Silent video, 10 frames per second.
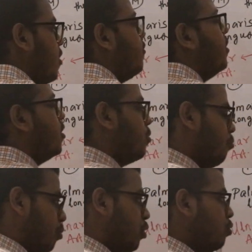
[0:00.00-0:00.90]
nerve
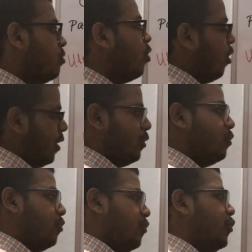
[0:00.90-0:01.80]
with blue,
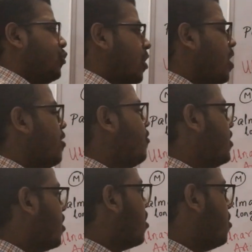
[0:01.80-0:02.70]
although we
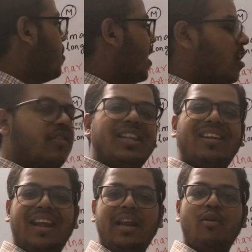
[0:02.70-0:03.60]
generally make it with
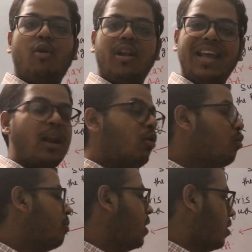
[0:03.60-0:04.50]
green or
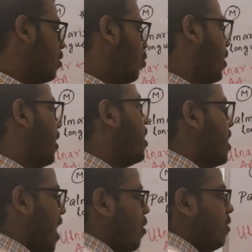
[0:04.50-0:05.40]
yellow, but okay,
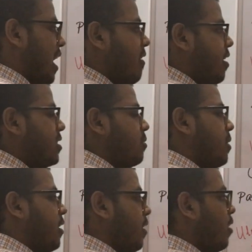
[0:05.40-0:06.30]
I don't have
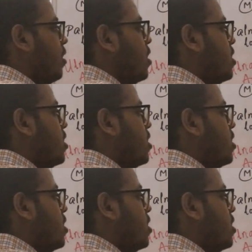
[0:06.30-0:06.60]
anything,